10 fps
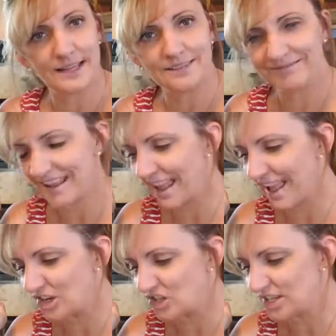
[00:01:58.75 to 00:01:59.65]
in
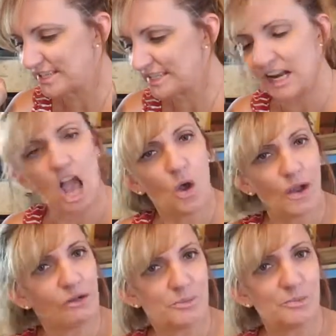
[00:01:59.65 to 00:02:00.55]
and she said, "Oh,
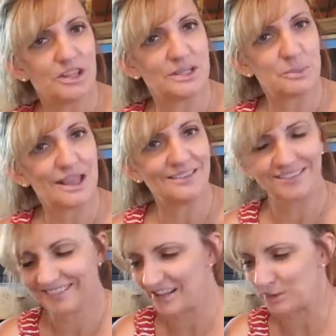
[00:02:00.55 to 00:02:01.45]
I remember this
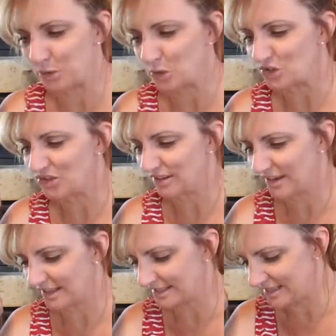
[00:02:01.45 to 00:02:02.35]
brooch."
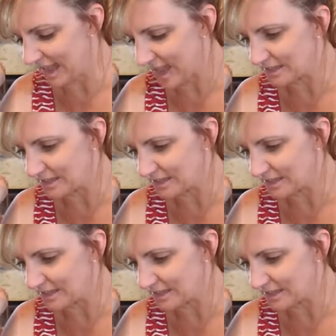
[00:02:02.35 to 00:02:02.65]
And I said, "Yeah,